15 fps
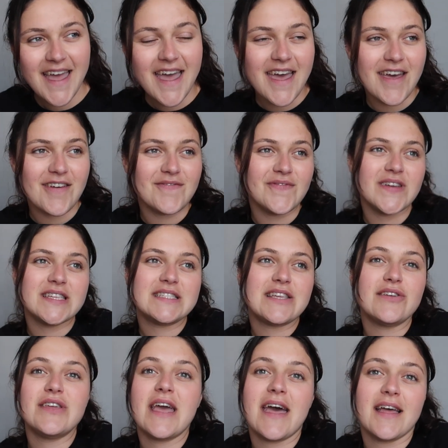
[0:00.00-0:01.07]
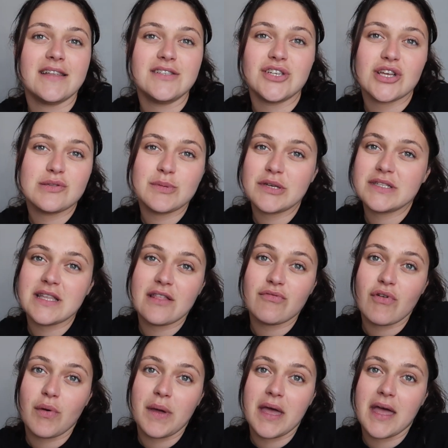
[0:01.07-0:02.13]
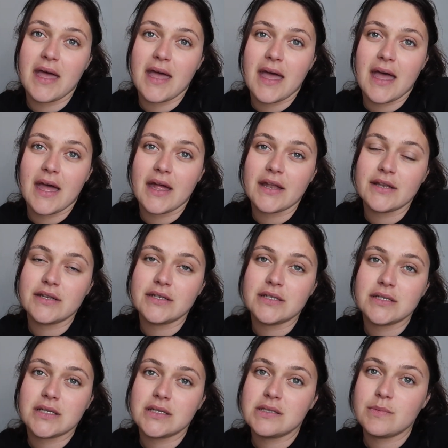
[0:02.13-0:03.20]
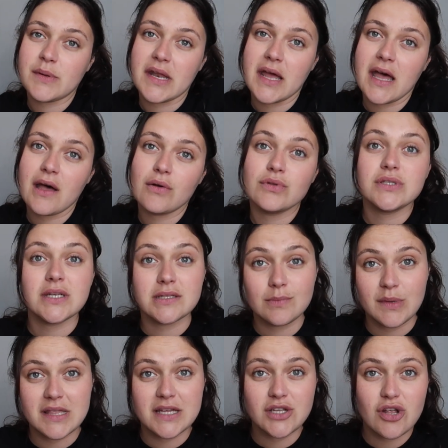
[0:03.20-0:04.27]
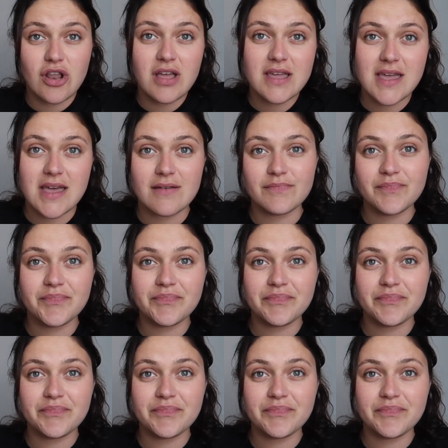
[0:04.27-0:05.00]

um, so, yeah, just because they throw it and spit it out doesn't mean they don't like it.